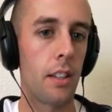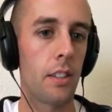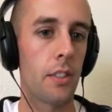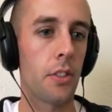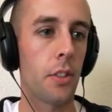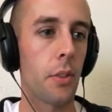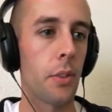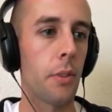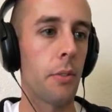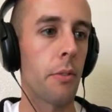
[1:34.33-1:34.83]

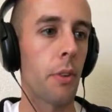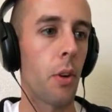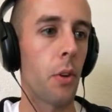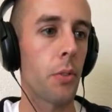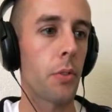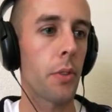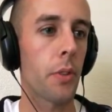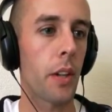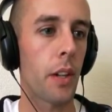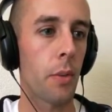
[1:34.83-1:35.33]
So you've
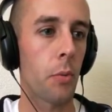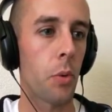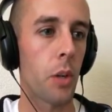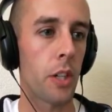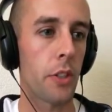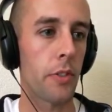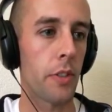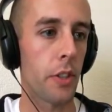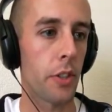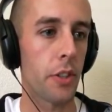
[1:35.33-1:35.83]
also got to
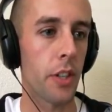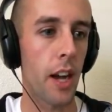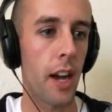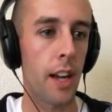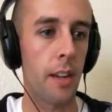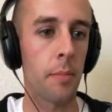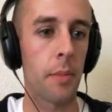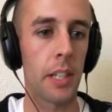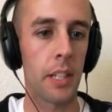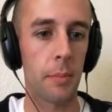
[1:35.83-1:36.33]
watch for your
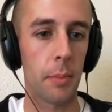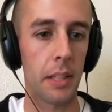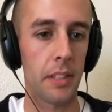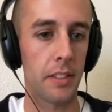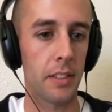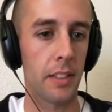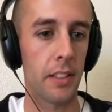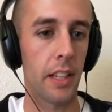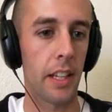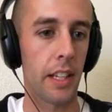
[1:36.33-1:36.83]
timing.
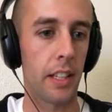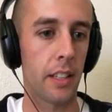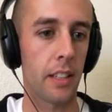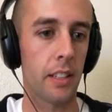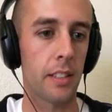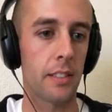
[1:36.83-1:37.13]
Basically, like